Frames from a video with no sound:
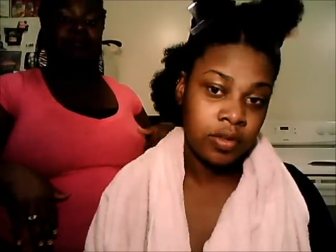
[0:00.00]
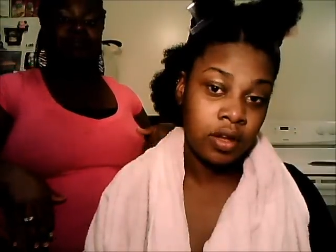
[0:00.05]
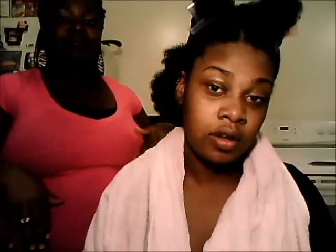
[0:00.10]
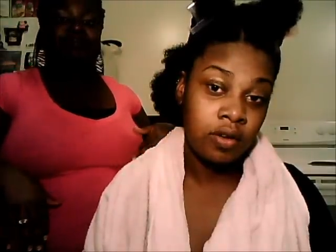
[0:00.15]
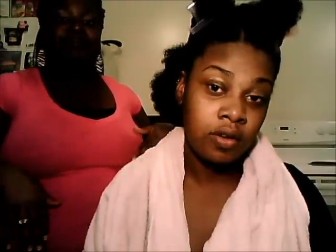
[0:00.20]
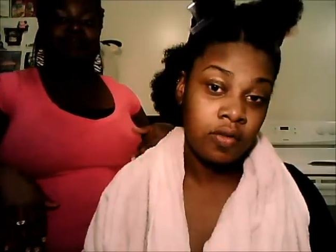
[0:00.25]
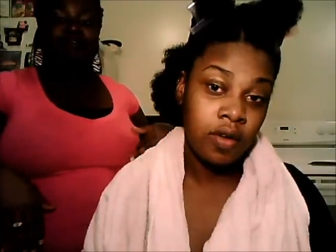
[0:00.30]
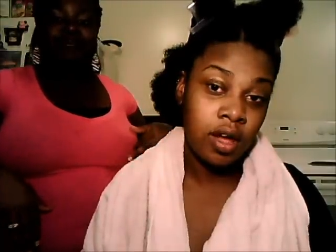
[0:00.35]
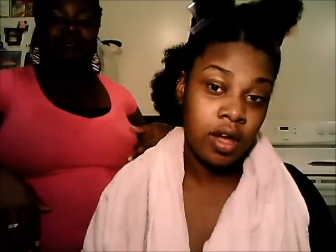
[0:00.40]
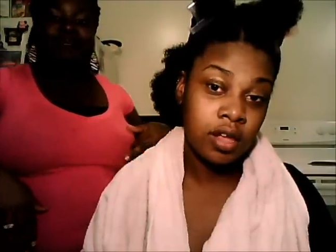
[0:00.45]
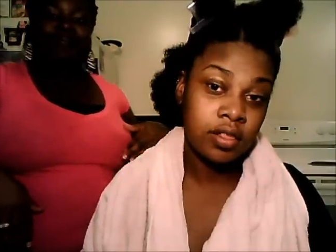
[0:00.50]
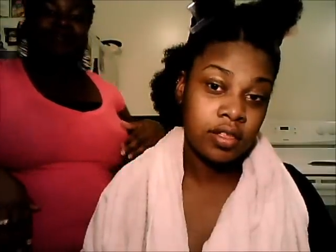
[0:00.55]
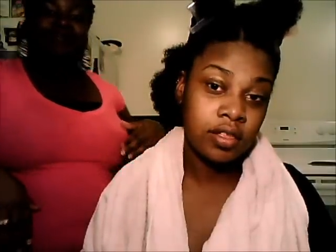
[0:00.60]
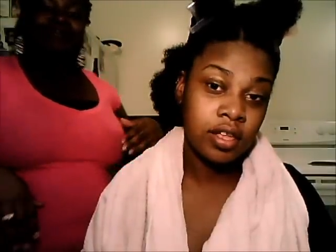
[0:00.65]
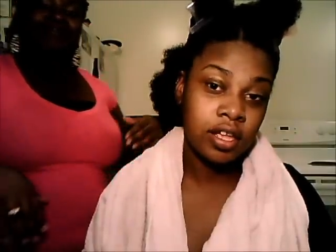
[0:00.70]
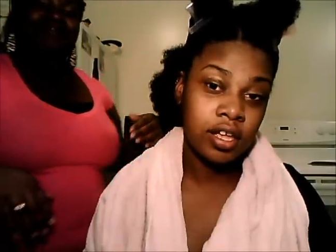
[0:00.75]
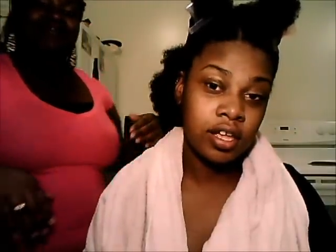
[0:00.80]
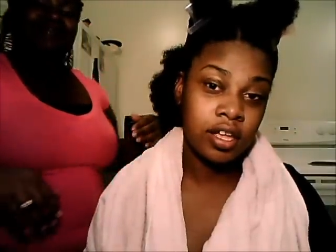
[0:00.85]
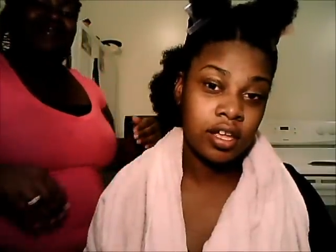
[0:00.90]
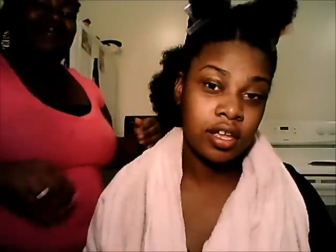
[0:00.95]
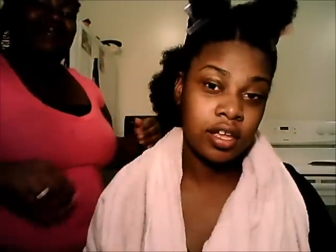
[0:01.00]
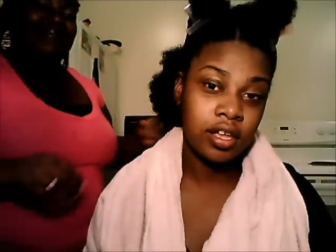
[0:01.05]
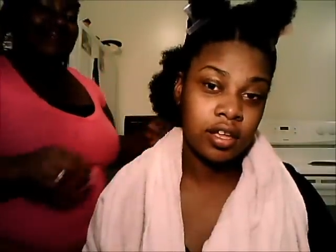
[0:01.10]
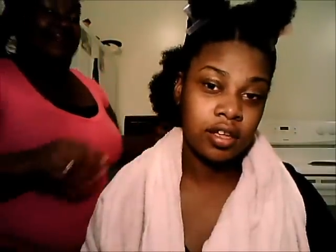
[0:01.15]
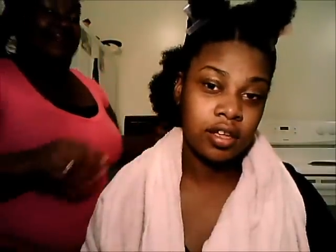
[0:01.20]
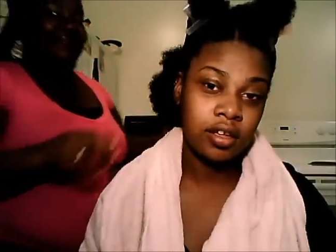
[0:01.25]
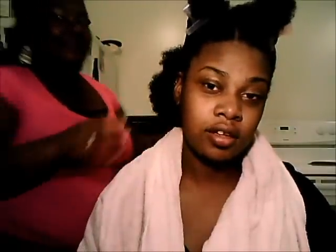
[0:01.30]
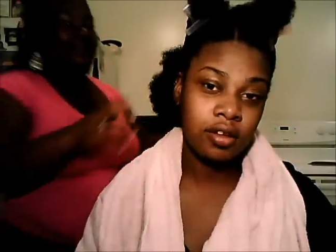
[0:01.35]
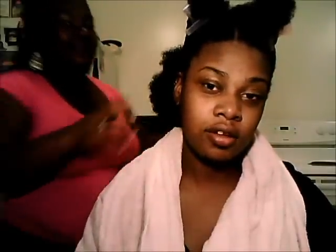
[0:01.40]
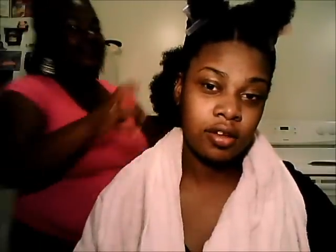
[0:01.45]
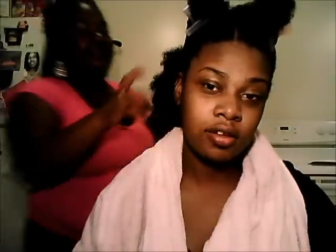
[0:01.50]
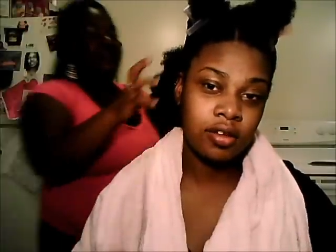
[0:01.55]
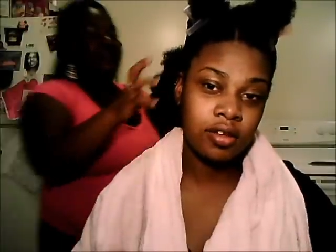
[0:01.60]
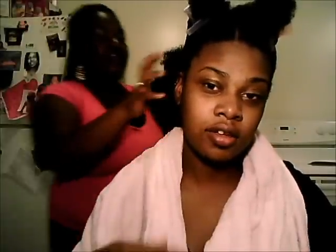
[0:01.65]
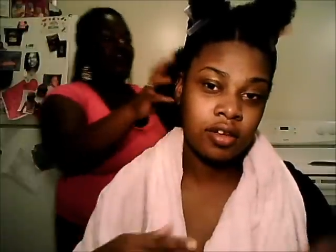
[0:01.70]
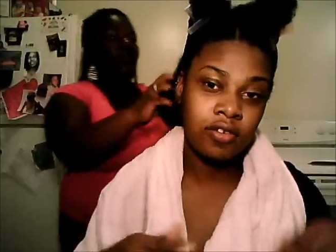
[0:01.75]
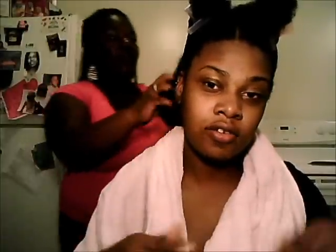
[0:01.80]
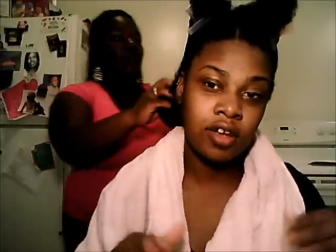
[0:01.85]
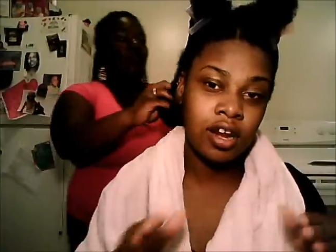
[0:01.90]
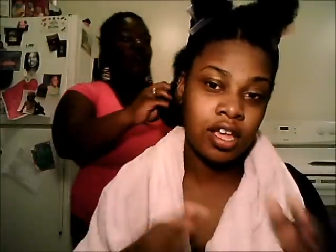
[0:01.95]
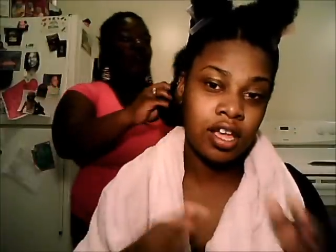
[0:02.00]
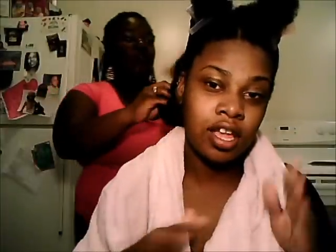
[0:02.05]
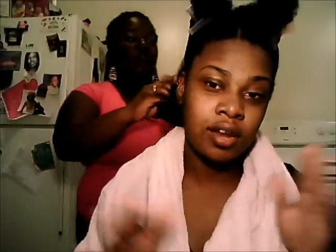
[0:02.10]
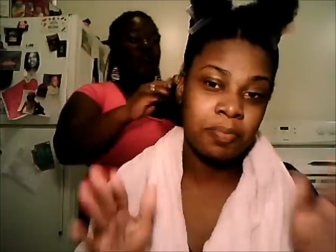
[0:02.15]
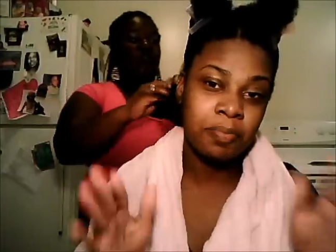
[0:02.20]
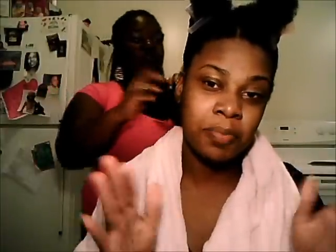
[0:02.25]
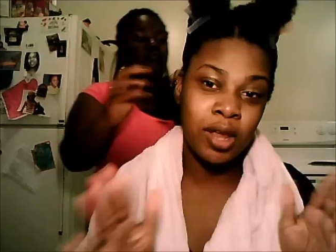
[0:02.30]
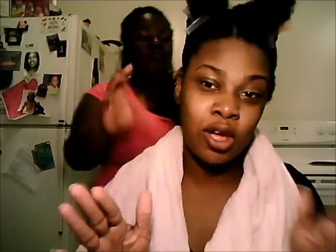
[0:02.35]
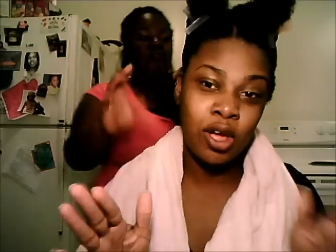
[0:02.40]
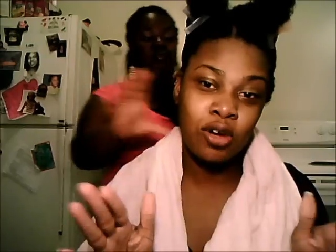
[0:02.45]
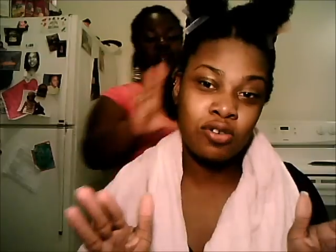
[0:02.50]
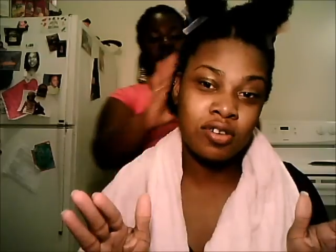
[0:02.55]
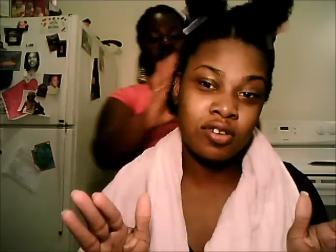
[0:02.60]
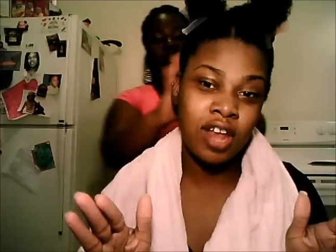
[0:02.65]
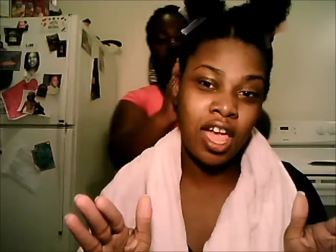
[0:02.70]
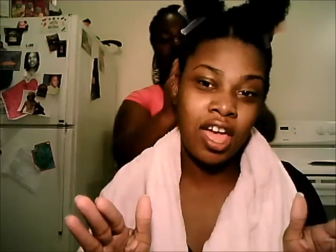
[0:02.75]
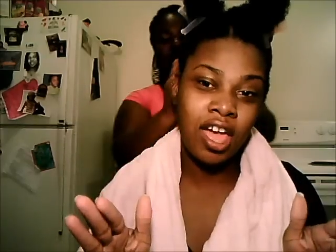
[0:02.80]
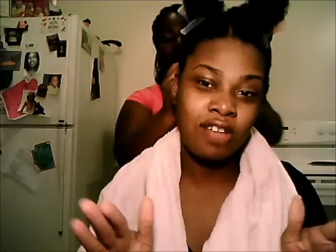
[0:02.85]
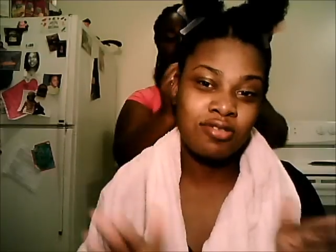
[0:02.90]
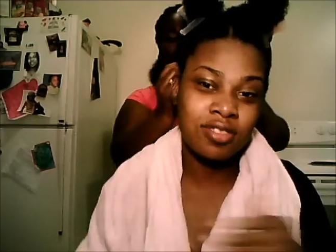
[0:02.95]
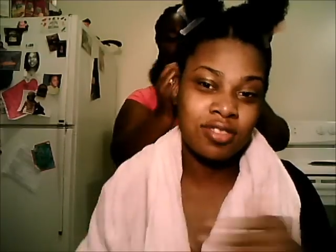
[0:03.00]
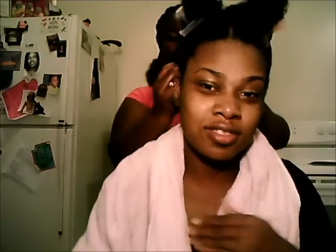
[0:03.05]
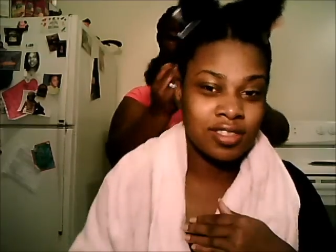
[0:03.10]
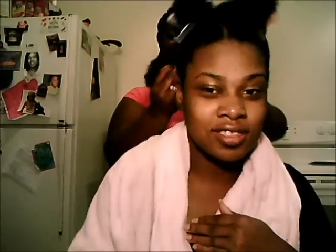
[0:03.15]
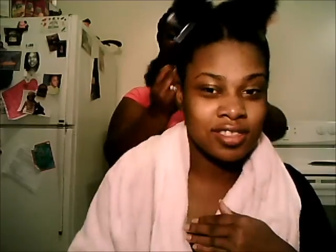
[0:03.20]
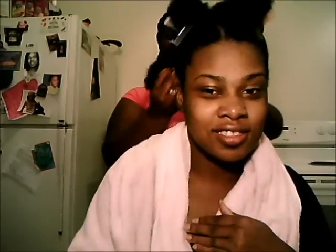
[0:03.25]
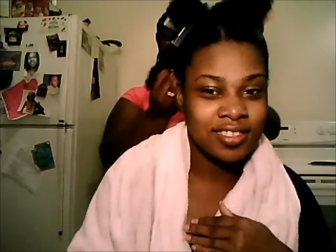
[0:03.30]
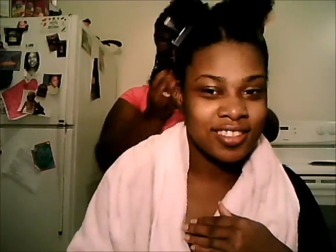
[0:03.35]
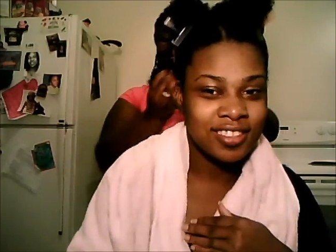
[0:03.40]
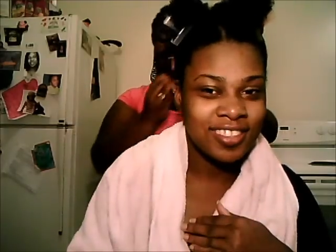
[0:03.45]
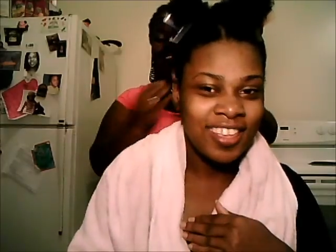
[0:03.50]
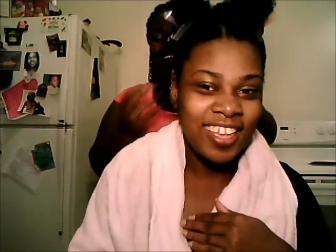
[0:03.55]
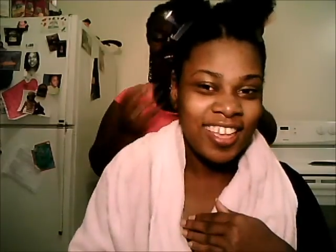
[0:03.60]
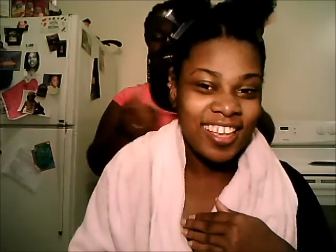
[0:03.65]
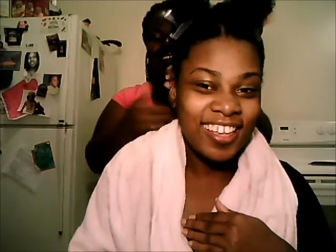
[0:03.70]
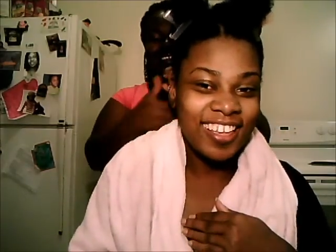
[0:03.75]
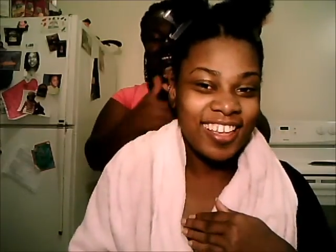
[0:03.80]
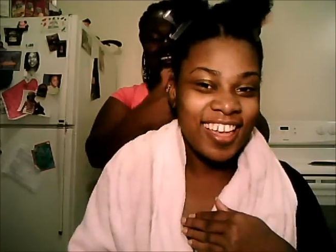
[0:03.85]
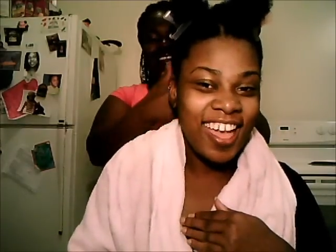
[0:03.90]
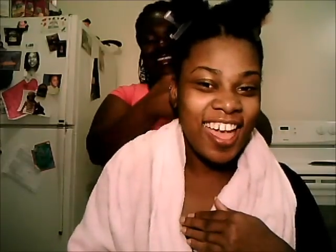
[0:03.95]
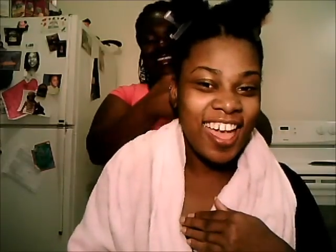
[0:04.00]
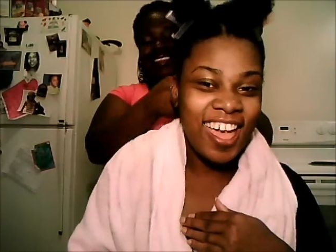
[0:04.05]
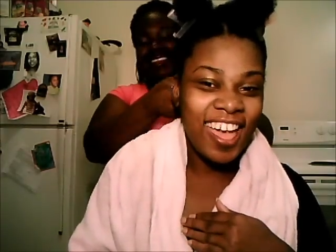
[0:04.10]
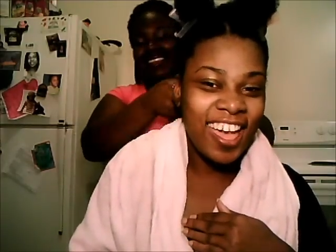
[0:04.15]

Alrighty, you're ready to get blowed out? Yay!